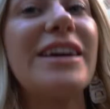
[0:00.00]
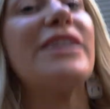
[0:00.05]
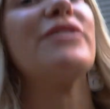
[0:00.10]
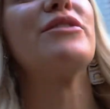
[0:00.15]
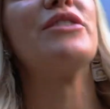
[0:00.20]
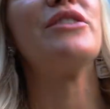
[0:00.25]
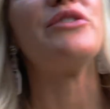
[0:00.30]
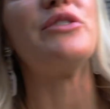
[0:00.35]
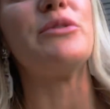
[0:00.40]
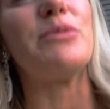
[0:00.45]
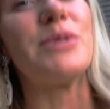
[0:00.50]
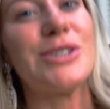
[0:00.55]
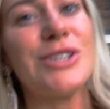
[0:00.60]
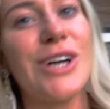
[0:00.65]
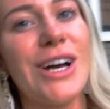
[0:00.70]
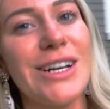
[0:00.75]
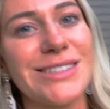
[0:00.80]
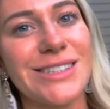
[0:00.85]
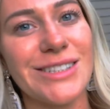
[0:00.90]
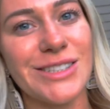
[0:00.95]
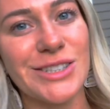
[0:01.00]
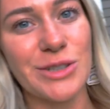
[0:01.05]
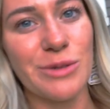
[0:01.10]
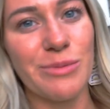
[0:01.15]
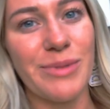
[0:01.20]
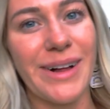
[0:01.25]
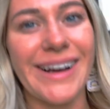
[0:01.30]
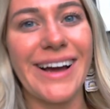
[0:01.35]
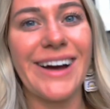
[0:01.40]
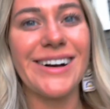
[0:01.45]
give her a few more shots and she'll
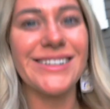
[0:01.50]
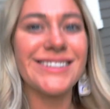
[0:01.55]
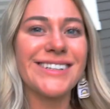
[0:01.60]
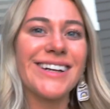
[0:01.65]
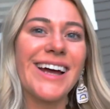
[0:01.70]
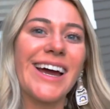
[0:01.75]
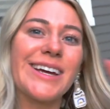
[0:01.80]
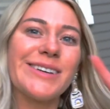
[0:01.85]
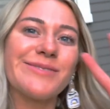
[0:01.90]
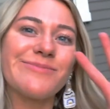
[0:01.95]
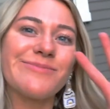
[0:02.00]
black out tonight.